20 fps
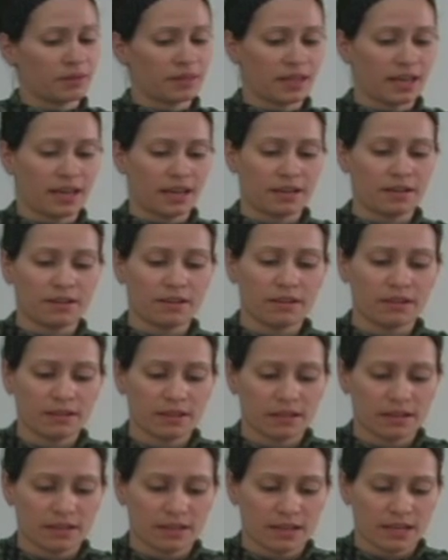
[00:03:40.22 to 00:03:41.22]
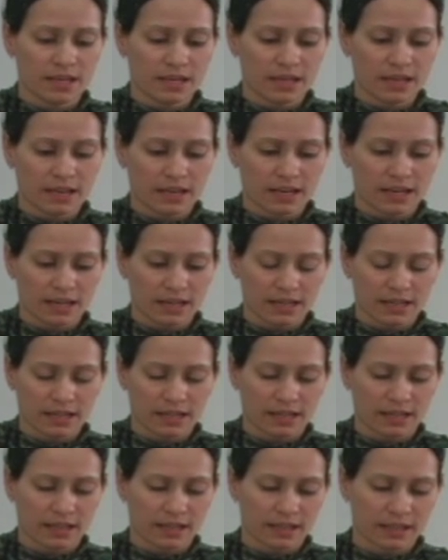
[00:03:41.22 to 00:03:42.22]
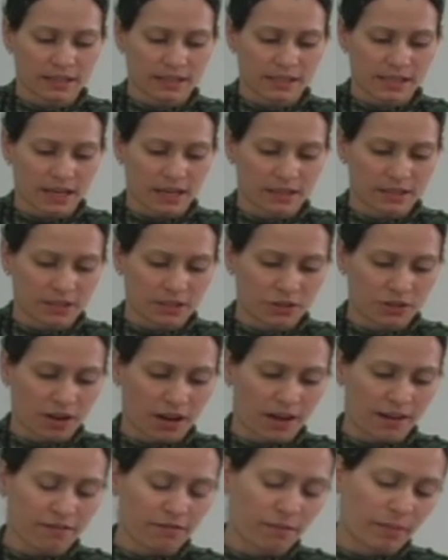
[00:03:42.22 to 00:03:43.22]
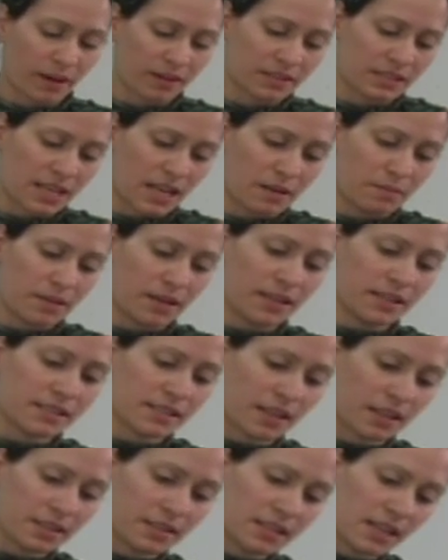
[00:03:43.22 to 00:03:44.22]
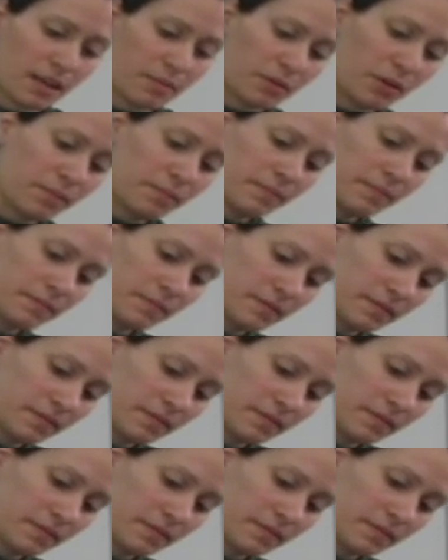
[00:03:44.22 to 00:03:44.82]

with the handle, I can set it to dry for about 10 minutes on the table.